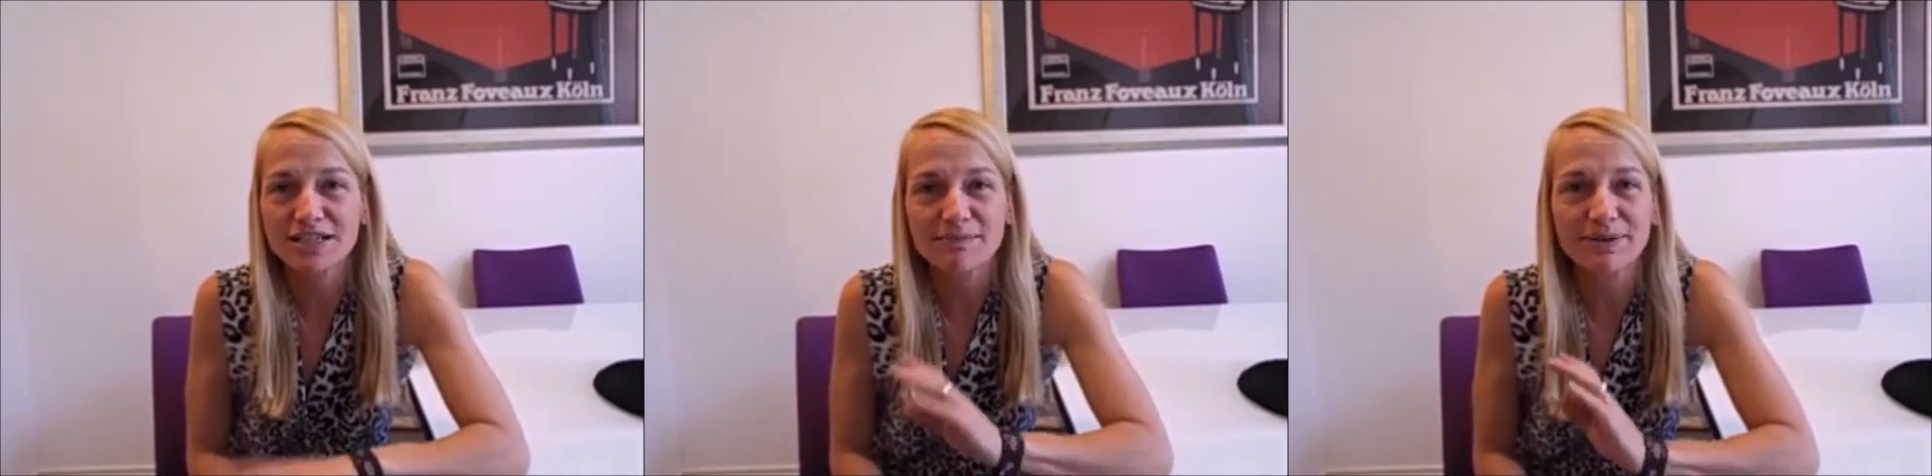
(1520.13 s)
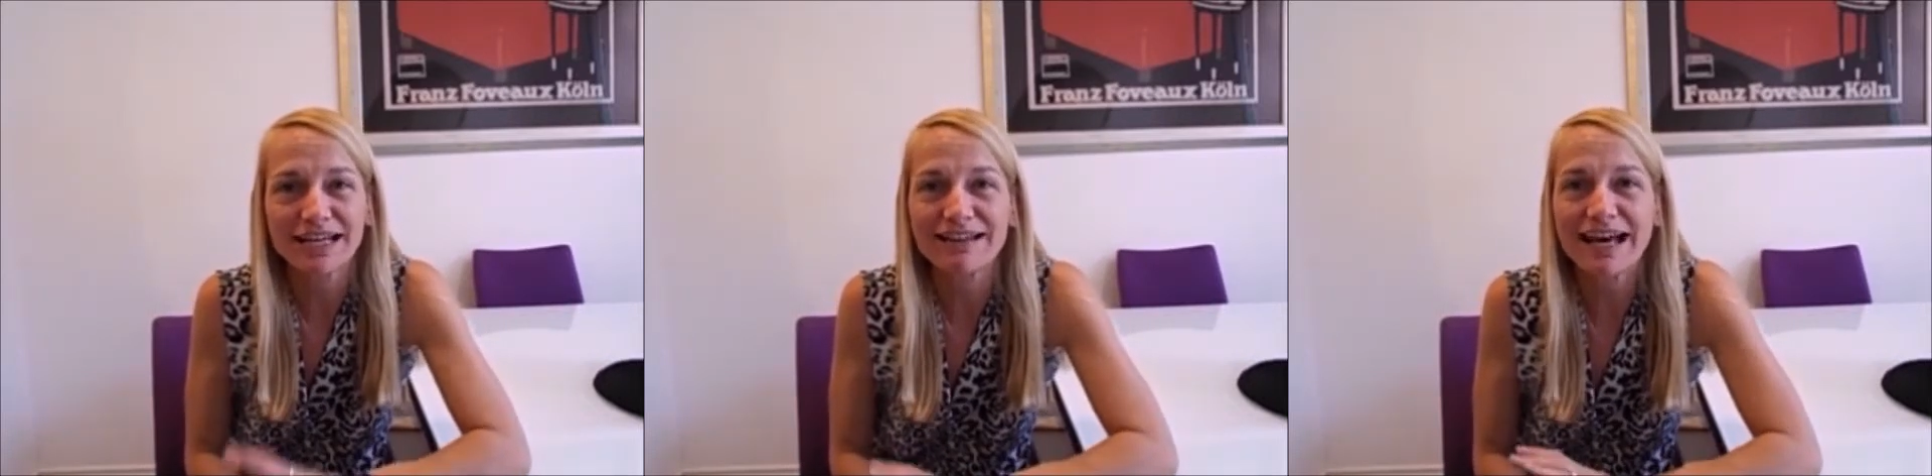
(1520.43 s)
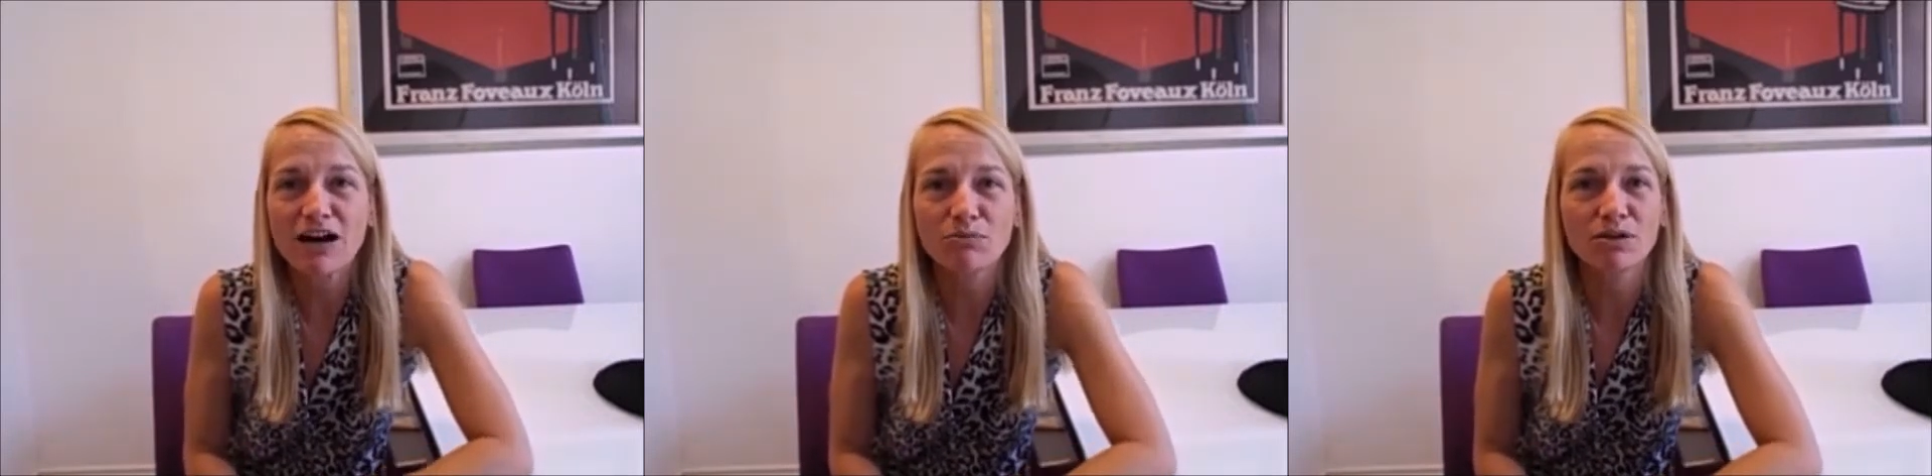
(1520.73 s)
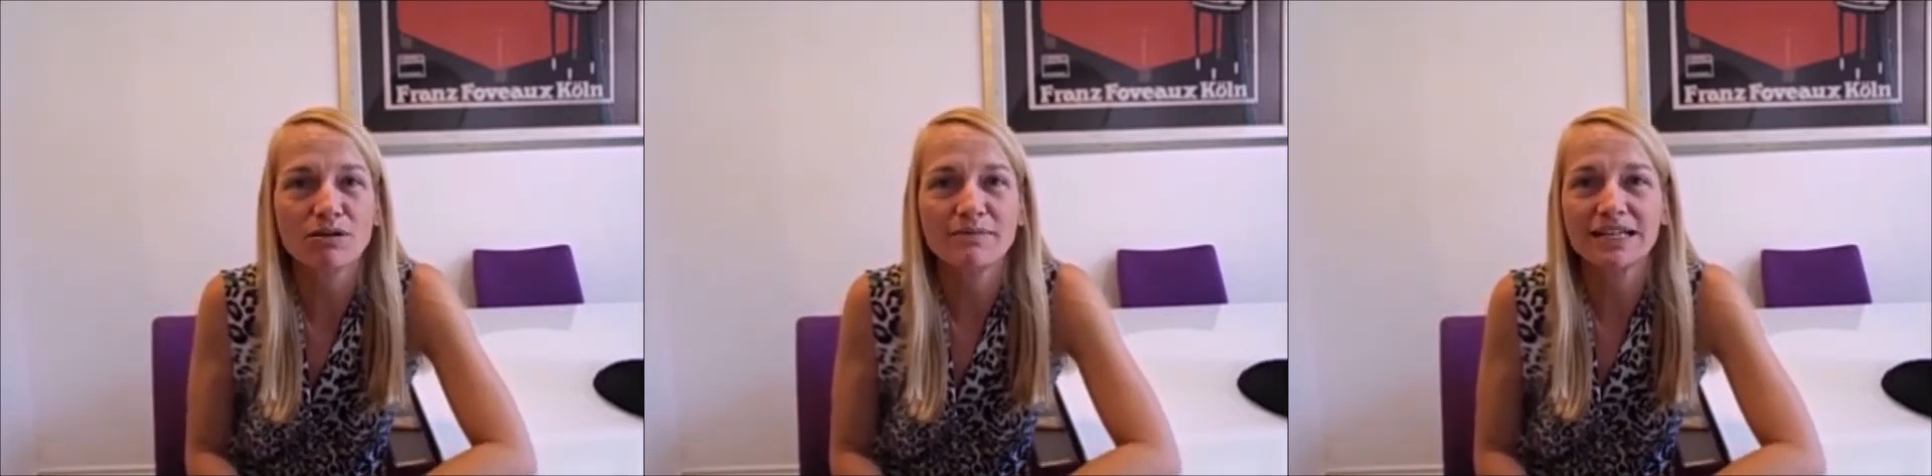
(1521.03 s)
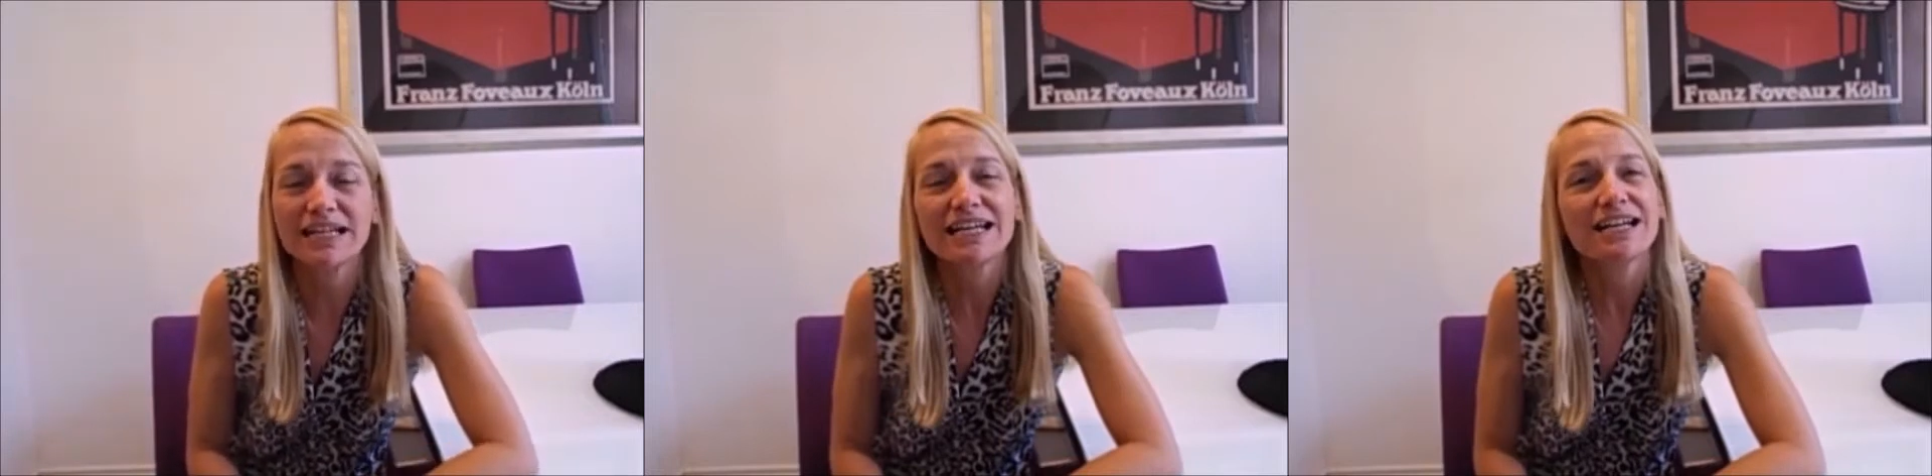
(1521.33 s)
And just play the
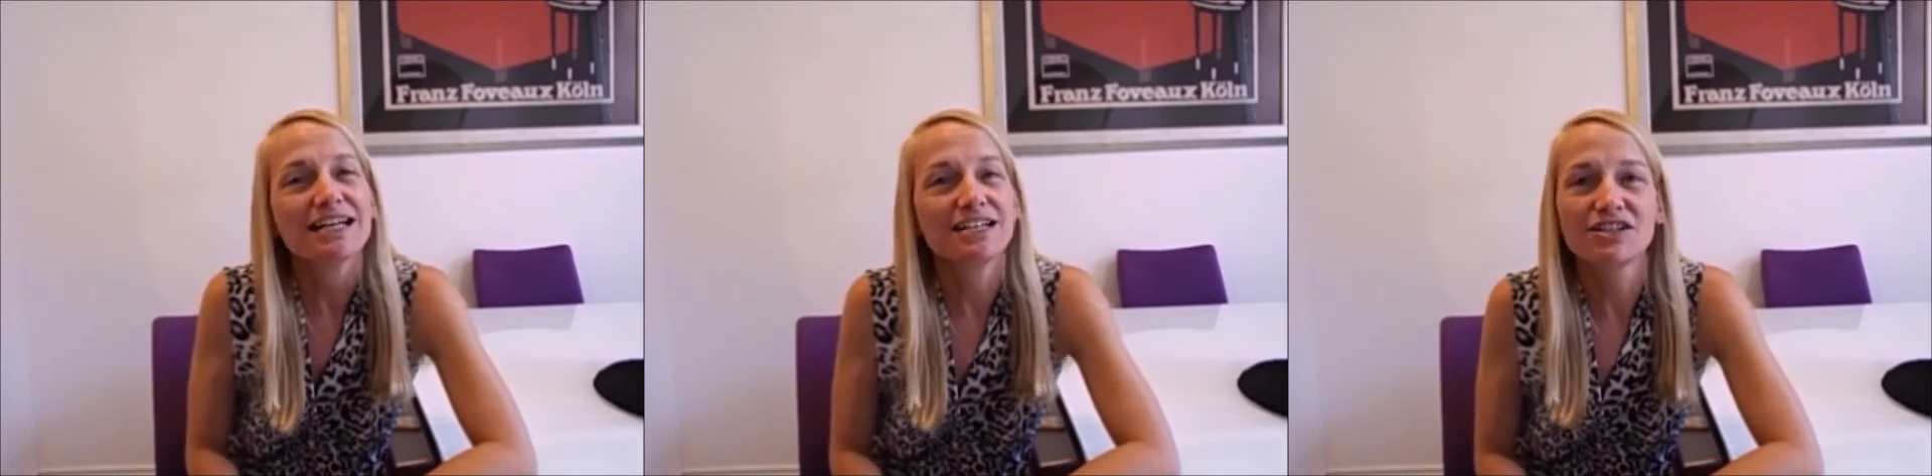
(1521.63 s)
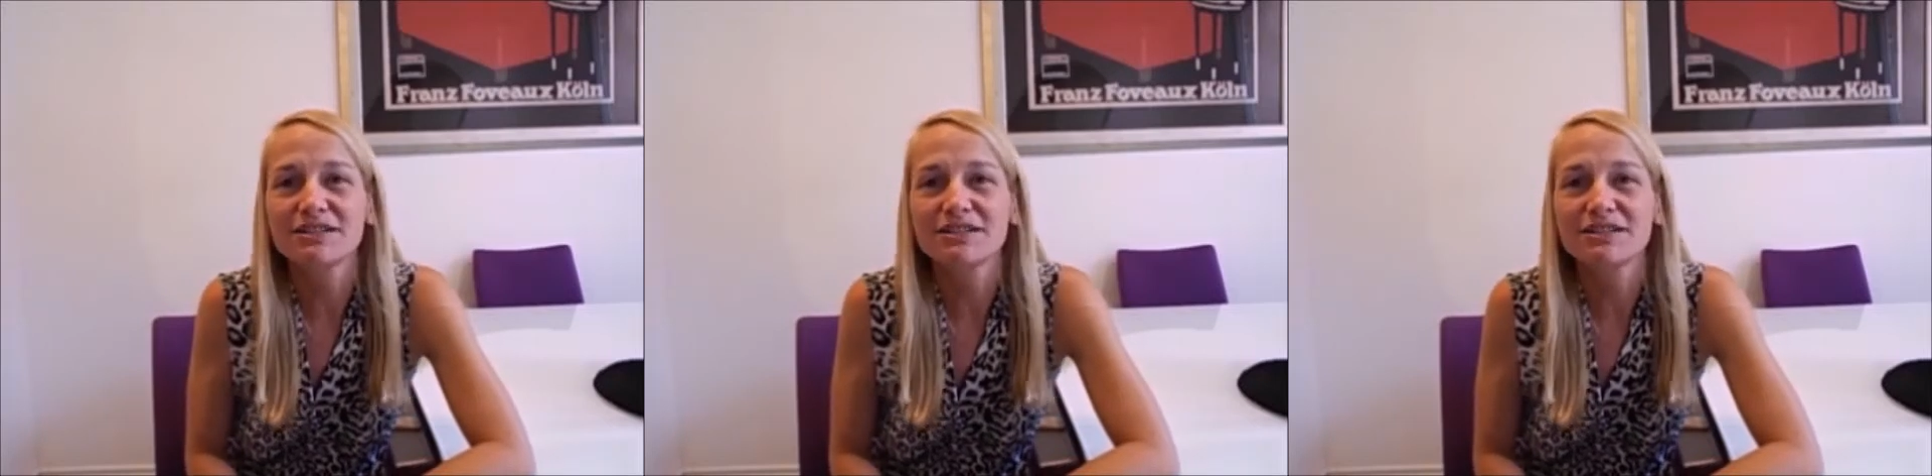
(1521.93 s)
album and it